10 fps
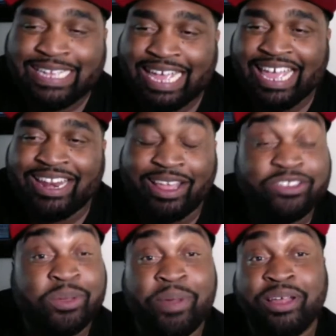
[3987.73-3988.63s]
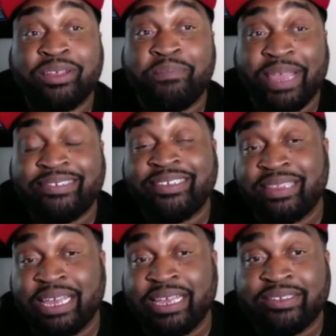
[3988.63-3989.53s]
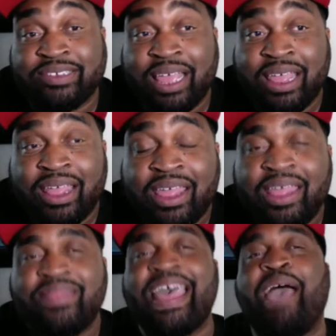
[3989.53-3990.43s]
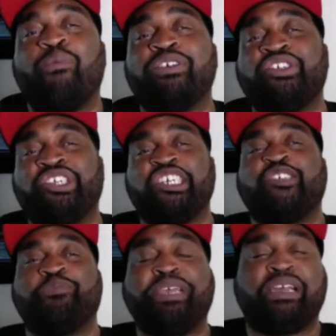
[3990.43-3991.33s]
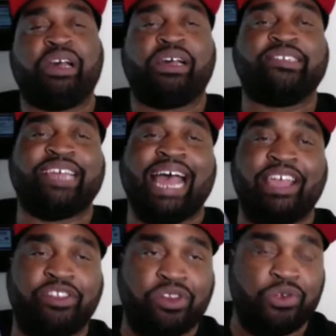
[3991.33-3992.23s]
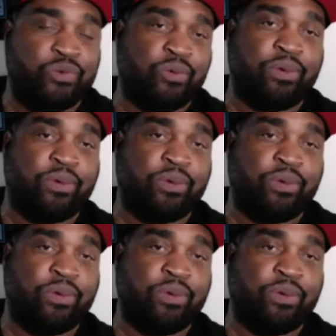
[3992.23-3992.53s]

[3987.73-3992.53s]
and some other amazing things. That was just because I knew